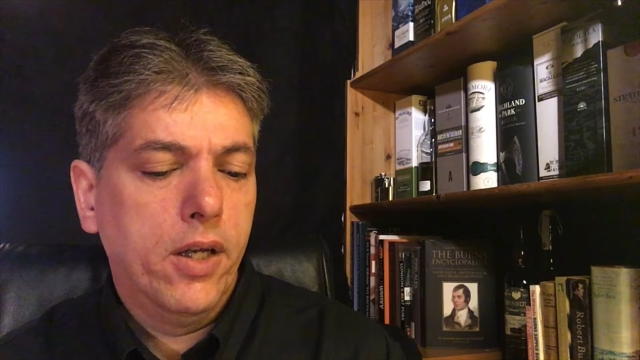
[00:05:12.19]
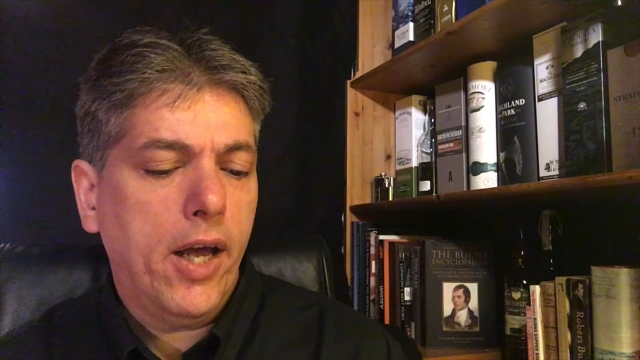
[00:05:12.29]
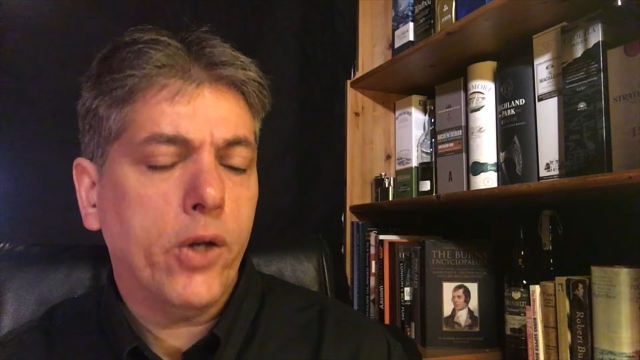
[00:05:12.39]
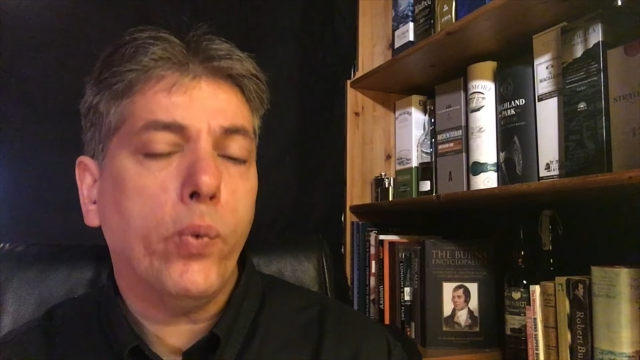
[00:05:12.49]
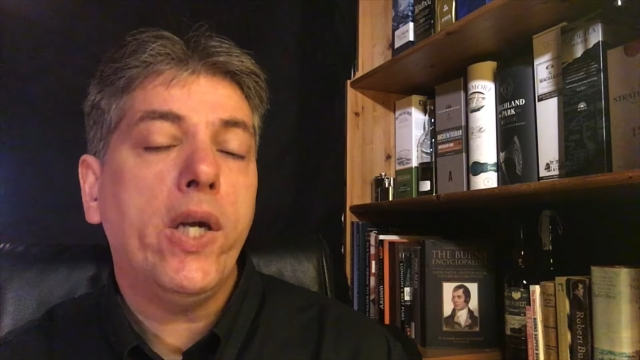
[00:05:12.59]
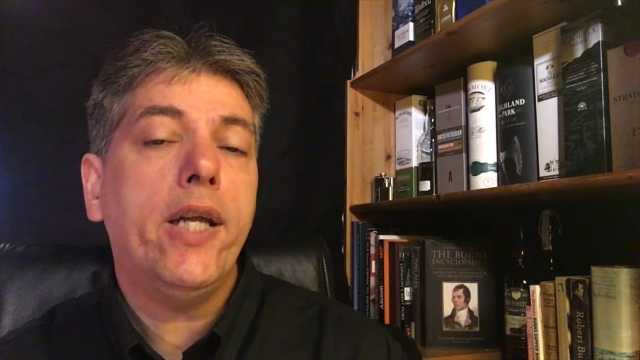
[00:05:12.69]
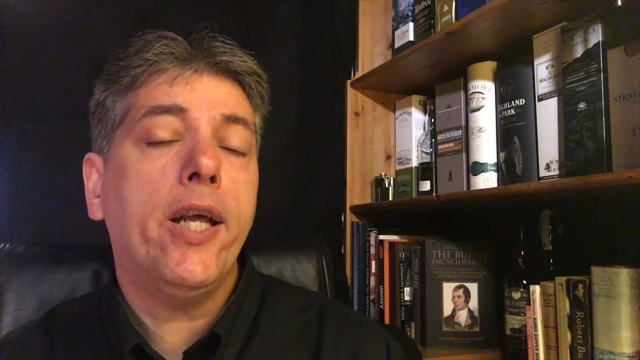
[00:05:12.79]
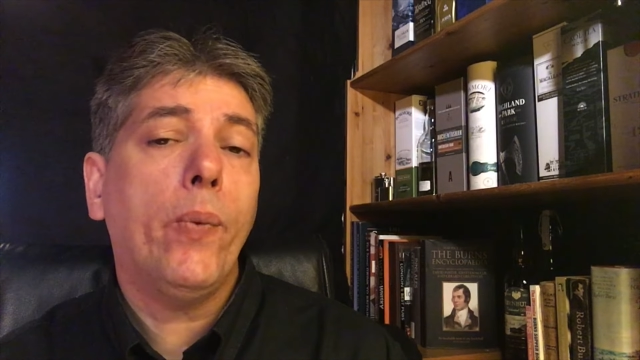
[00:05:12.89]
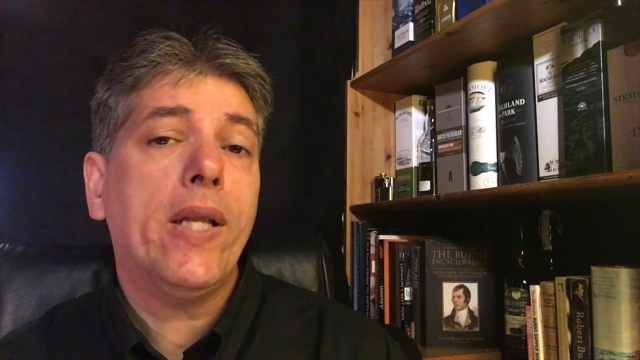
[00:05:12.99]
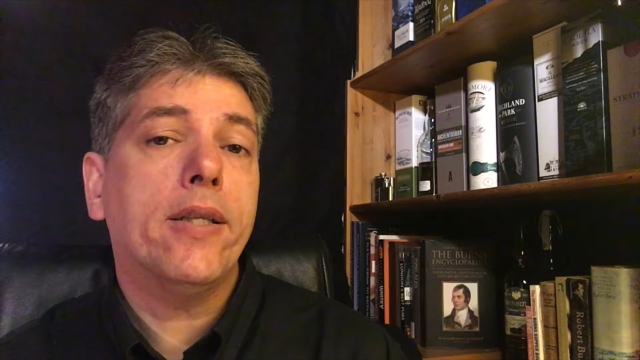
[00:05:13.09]
and
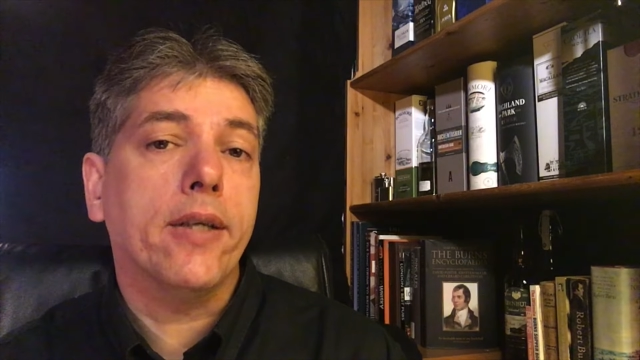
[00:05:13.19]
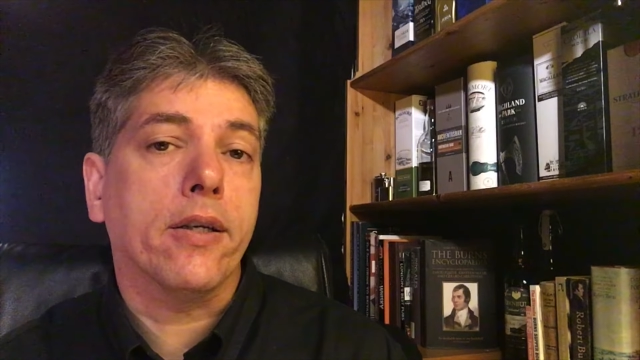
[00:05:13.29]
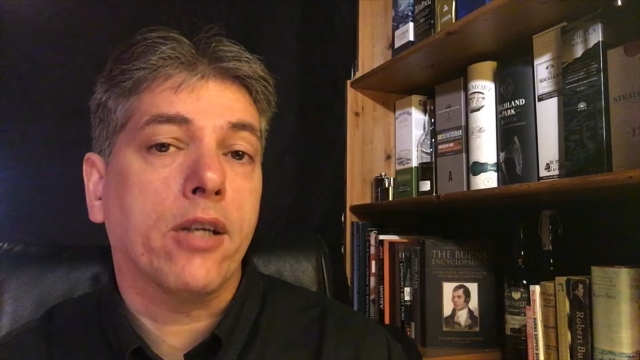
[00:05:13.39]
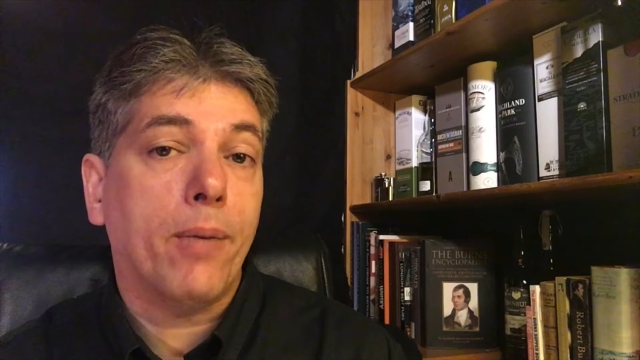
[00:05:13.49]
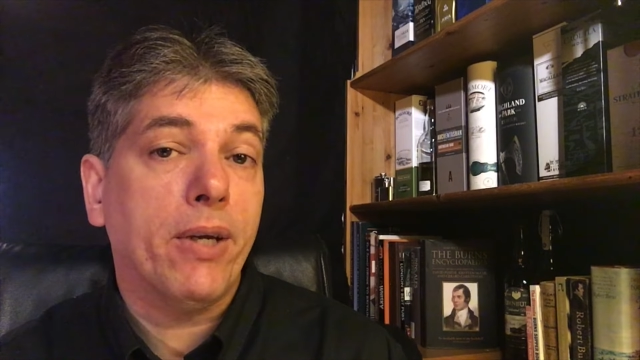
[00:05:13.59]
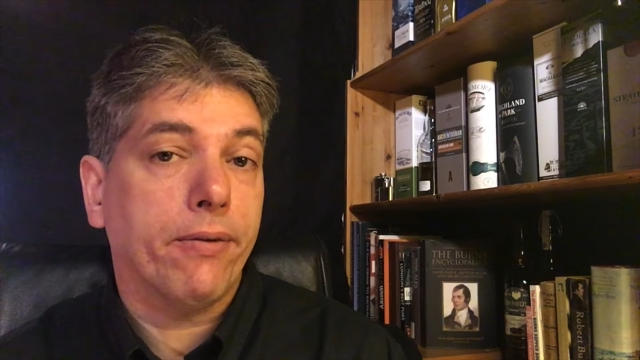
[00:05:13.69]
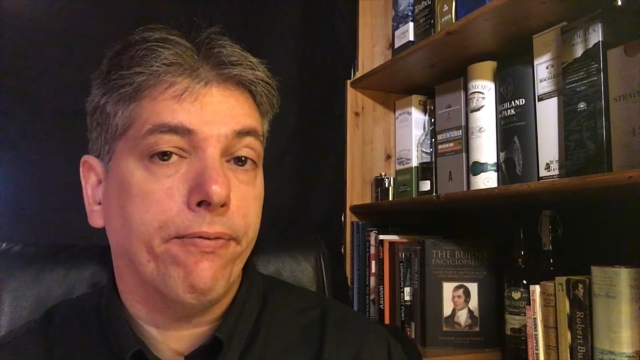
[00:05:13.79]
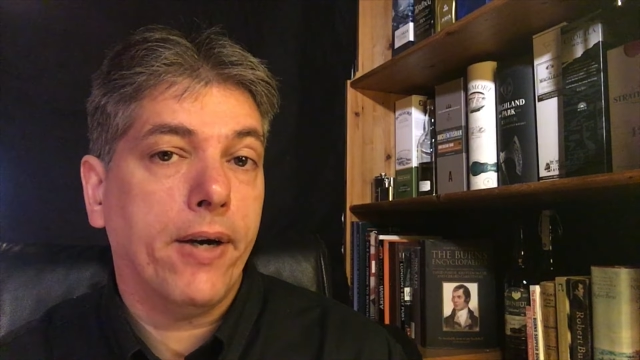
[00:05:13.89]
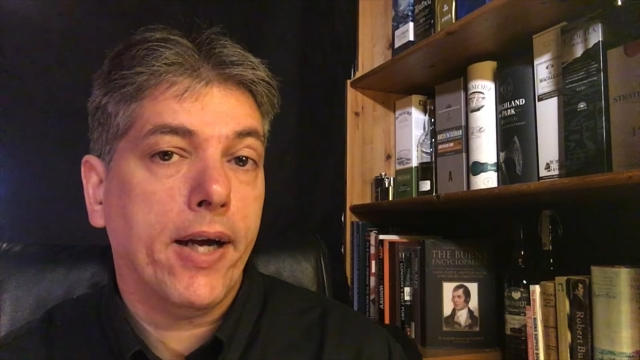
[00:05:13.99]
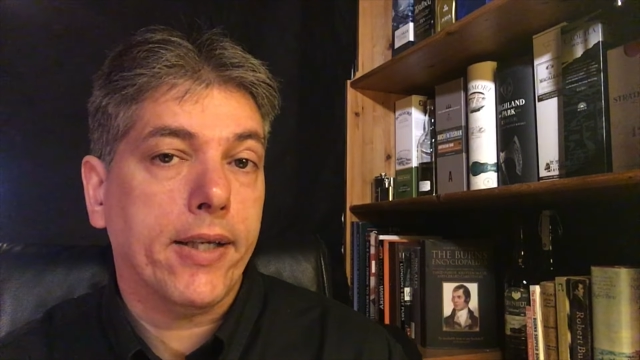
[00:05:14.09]
weary winter coming
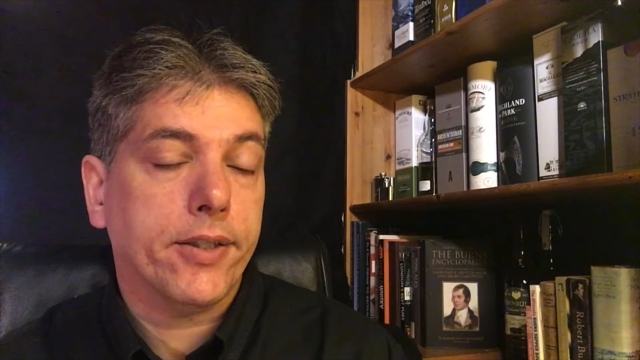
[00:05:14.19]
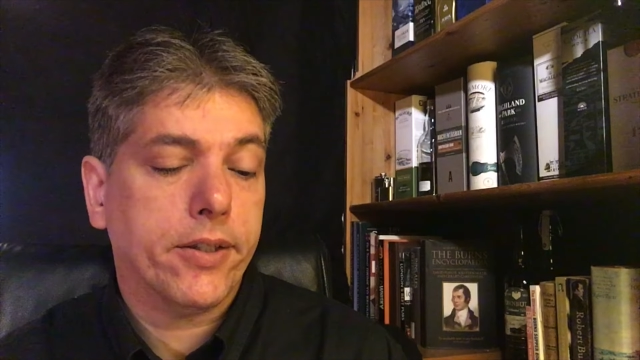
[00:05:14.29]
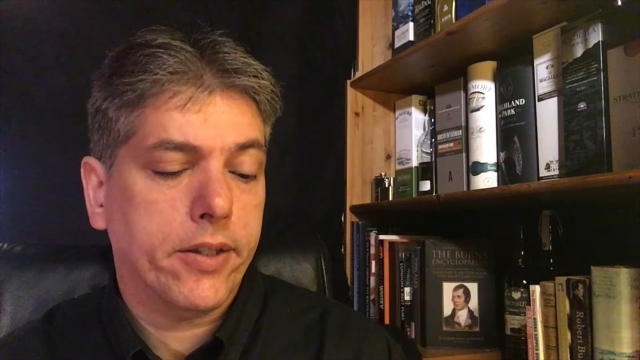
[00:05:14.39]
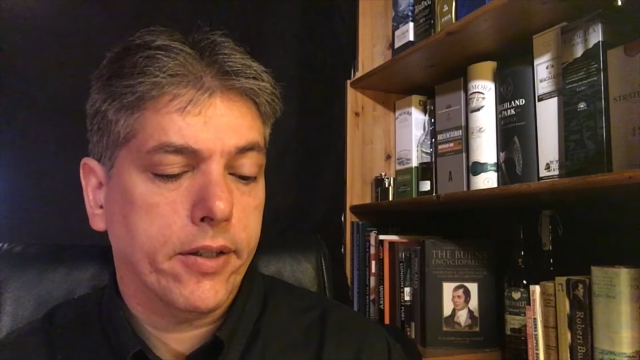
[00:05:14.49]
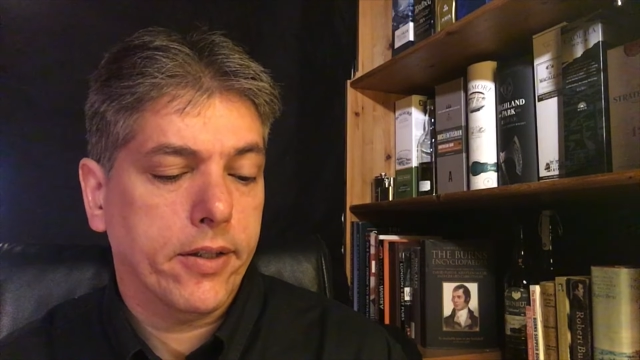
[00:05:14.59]
fast.